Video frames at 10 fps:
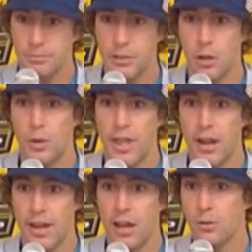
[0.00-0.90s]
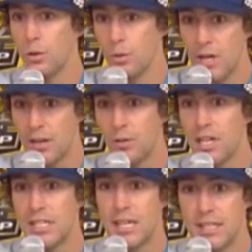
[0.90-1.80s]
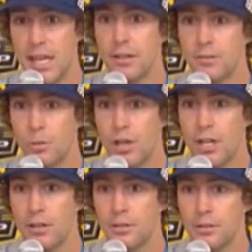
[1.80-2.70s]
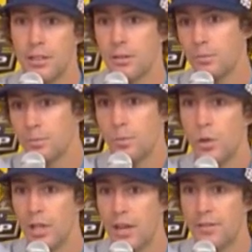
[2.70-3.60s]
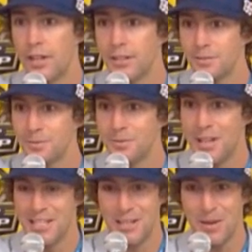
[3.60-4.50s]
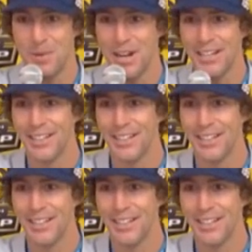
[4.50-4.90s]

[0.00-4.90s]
without a doubt, and what we can reassess then what life is going to bring.